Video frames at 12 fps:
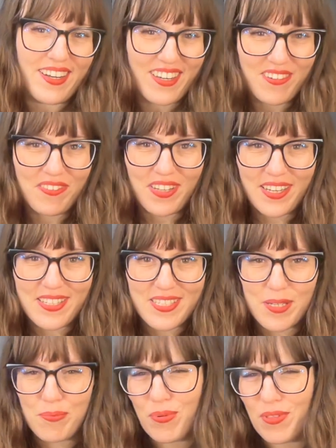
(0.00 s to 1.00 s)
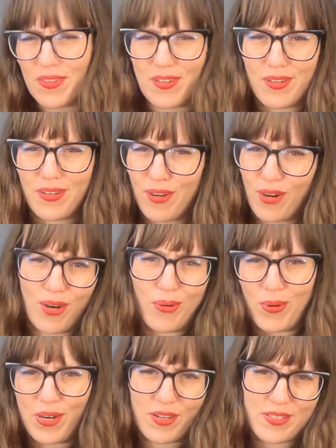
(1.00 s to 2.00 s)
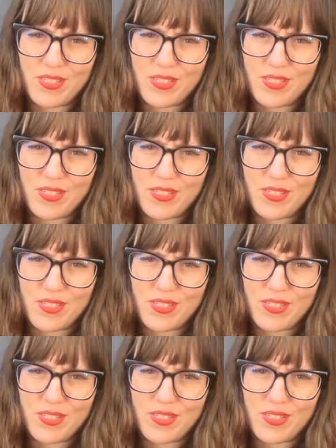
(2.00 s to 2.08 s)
kind of lines up with the hardware